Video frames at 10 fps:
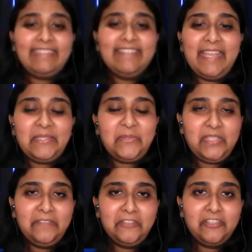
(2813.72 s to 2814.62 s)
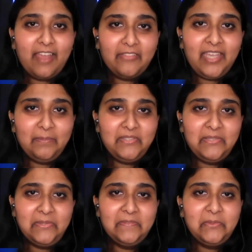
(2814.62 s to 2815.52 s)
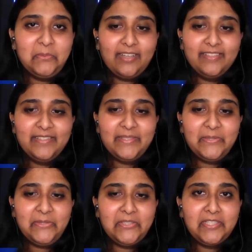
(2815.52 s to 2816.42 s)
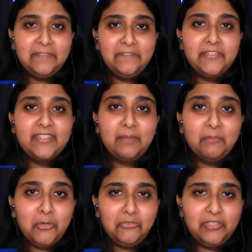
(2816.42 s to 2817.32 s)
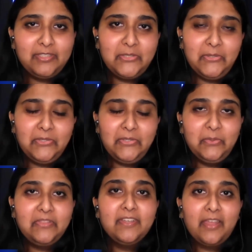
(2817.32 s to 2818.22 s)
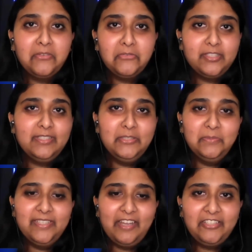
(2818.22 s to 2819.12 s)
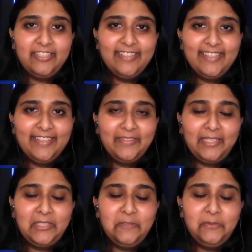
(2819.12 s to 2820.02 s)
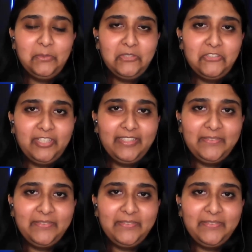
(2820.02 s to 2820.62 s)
next week for another episode of the One India Talks, for some more real talk with another real luminary. Thank you for watching.